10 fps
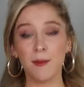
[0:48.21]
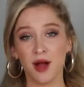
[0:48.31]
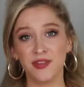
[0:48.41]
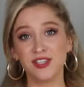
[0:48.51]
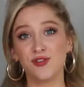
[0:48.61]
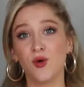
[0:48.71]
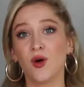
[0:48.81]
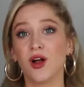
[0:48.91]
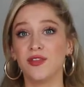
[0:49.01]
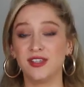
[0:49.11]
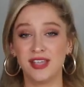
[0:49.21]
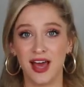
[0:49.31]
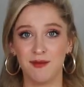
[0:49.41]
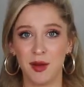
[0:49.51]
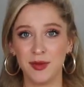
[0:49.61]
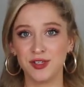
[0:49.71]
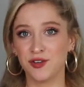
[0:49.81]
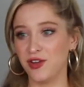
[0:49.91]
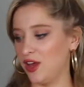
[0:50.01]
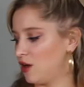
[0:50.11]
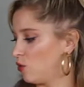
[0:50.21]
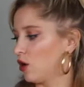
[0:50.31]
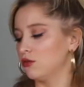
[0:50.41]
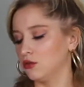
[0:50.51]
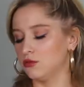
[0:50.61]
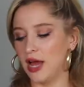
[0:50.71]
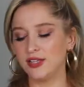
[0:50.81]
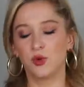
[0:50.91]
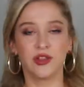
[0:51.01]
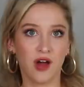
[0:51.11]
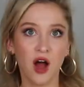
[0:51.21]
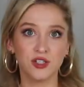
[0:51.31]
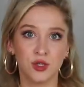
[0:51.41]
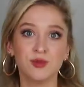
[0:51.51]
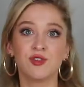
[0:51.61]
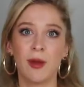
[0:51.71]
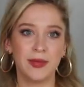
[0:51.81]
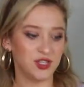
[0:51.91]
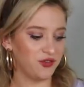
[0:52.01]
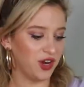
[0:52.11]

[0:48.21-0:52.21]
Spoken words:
bought this for the set of my music video or as one of the costumes for my music